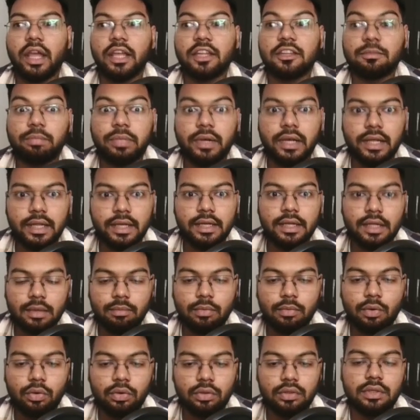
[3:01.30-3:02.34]
explaining
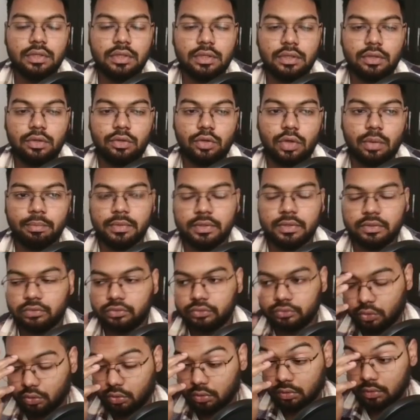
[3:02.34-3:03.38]
about the
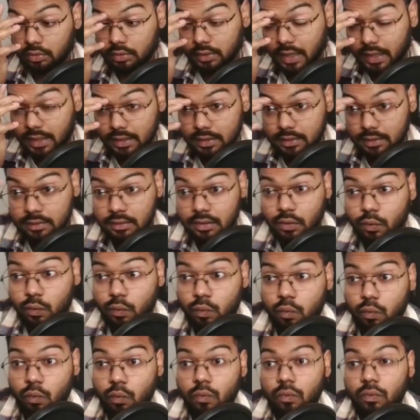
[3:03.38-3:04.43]
topics. So that is
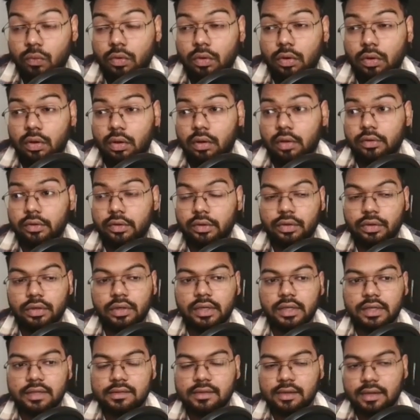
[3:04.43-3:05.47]
the
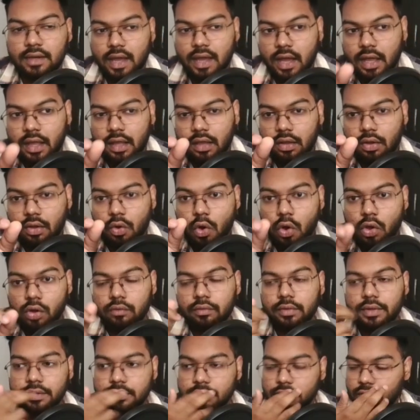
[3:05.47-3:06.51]
reason I
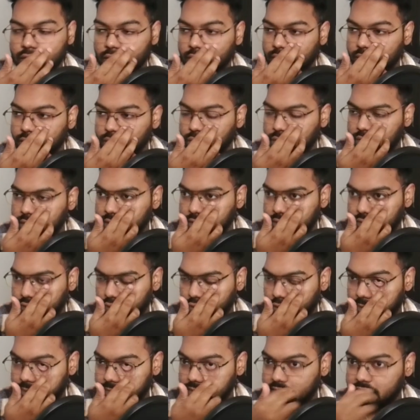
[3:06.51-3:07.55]
always give you this
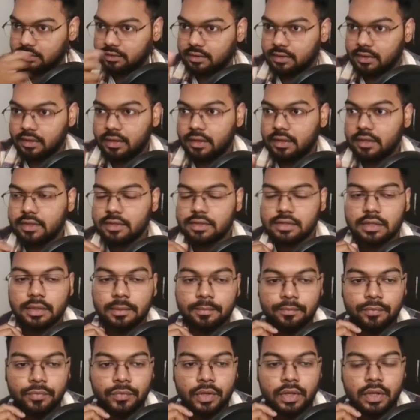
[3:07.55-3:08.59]
topics list
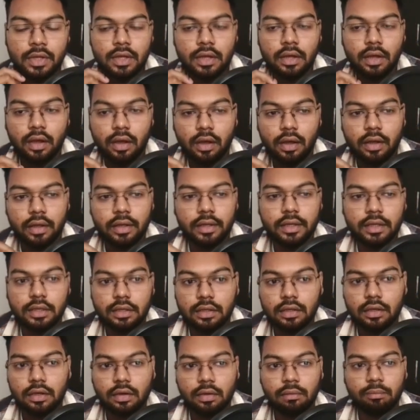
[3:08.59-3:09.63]

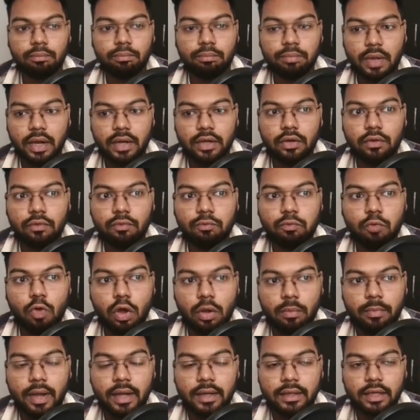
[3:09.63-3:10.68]
in a kind of
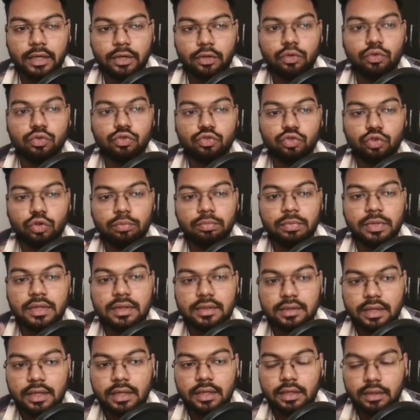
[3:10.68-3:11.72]
format that you should be
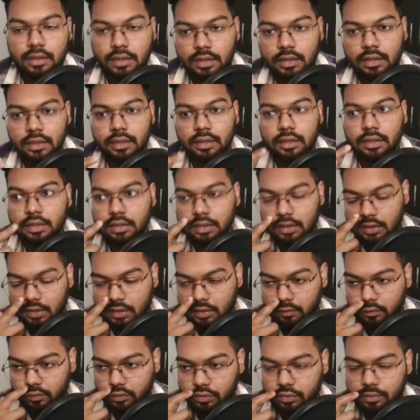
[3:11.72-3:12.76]
saying it in the
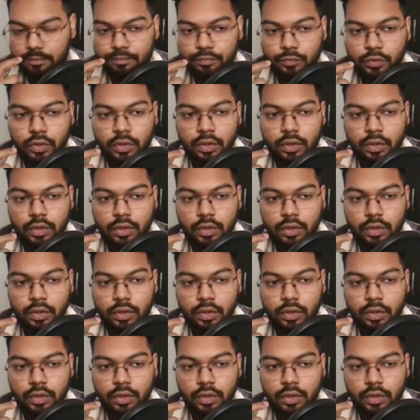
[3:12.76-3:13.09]
interviews.